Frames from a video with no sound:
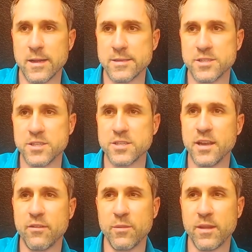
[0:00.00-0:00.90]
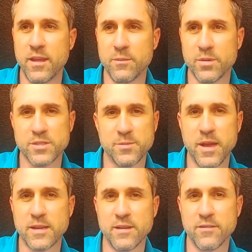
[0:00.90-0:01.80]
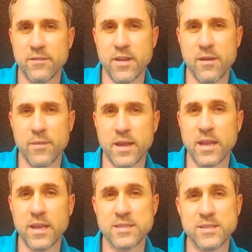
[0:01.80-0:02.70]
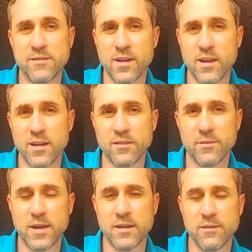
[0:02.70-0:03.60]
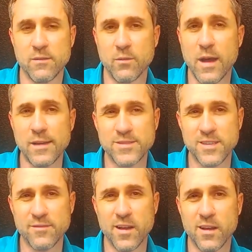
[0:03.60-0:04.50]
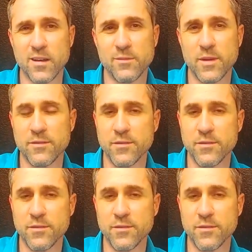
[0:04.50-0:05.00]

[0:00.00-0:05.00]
it's just given me that perspective. I've got my kids involved, my wife's involved, my